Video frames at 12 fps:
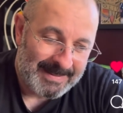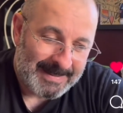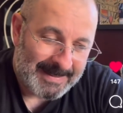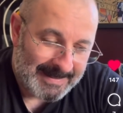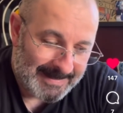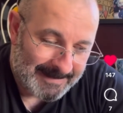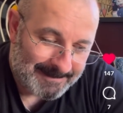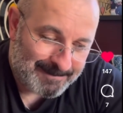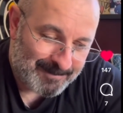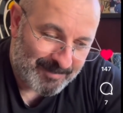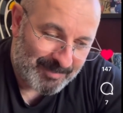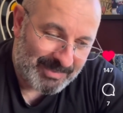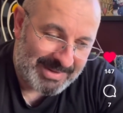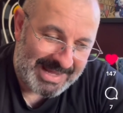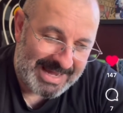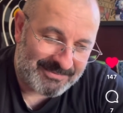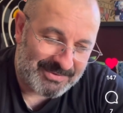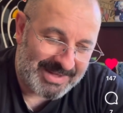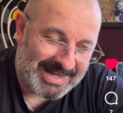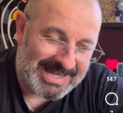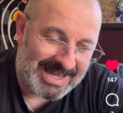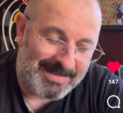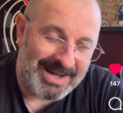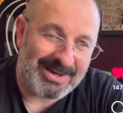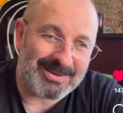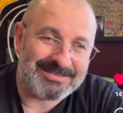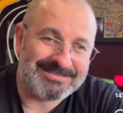After that came out,